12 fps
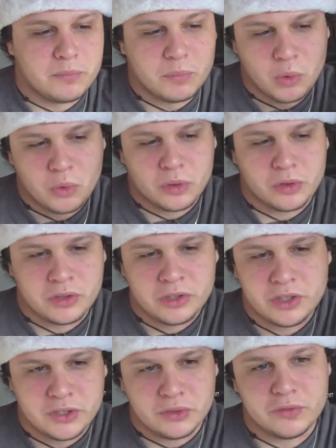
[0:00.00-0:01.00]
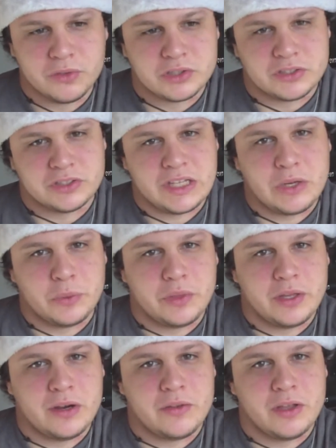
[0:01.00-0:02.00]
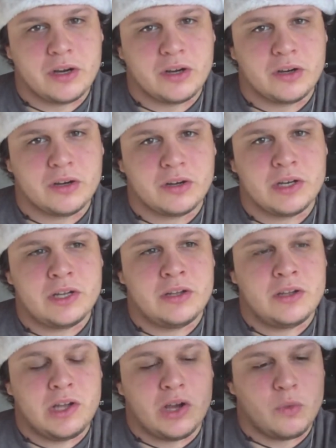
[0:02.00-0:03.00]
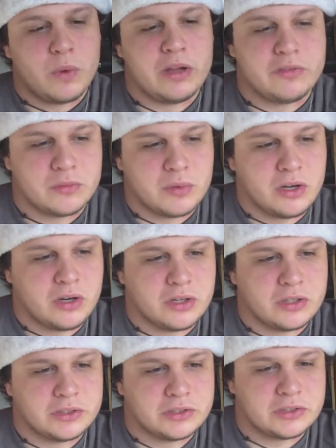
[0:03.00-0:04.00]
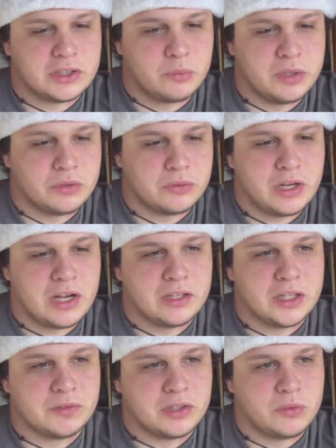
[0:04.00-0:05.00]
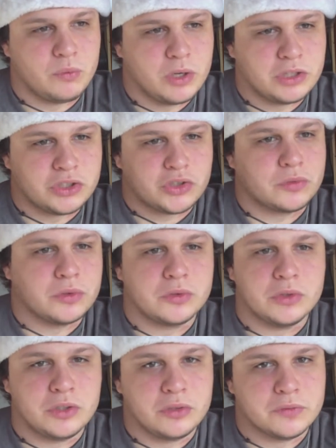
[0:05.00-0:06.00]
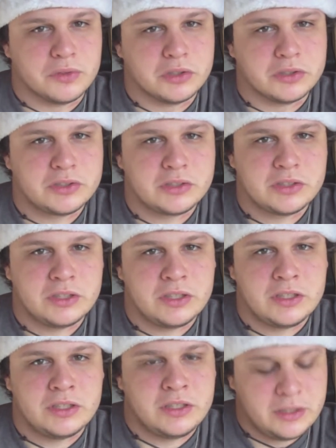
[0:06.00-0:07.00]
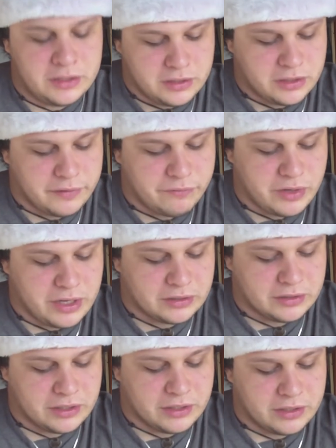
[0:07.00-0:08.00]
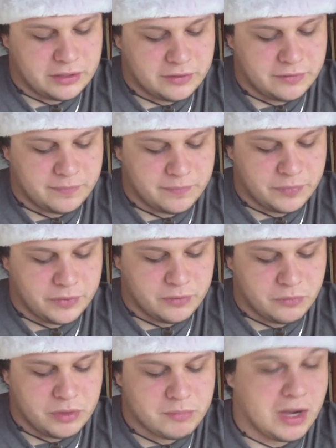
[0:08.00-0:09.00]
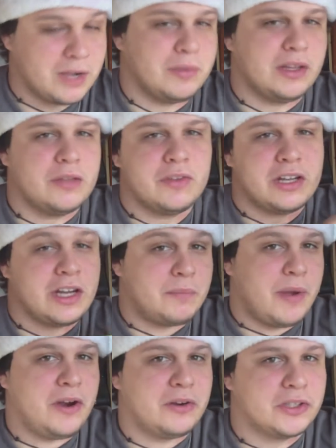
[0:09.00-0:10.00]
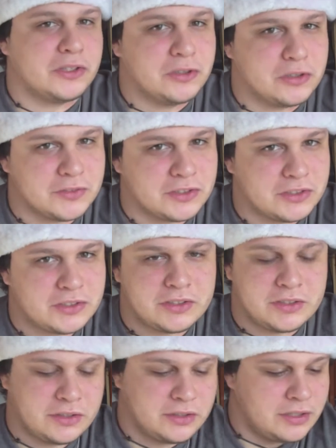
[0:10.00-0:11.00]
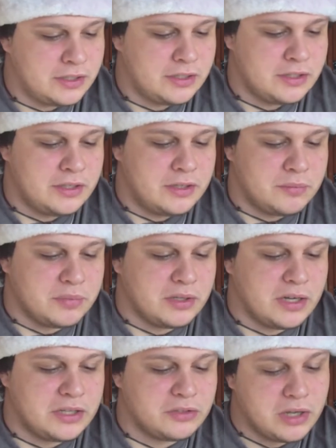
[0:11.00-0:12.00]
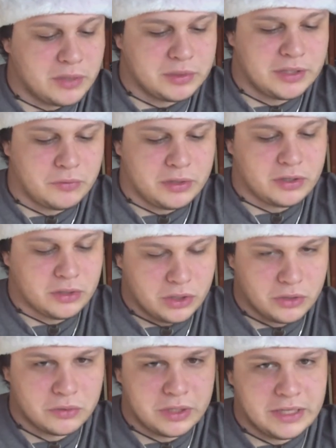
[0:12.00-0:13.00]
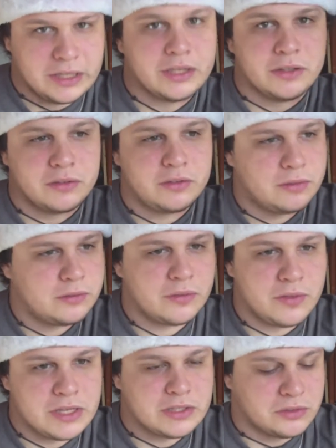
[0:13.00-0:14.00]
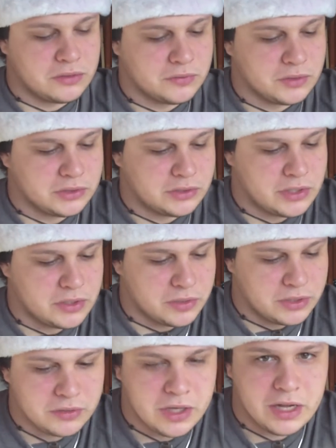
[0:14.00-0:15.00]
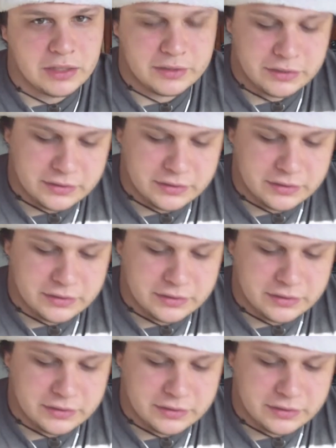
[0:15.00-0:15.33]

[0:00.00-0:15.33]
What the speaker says: more universes out there that are away from ours, and we do not live in the one true universe. And in fact, that we might be living in a parallel universe. But I do not believe we are alone in this universe. No, I do not.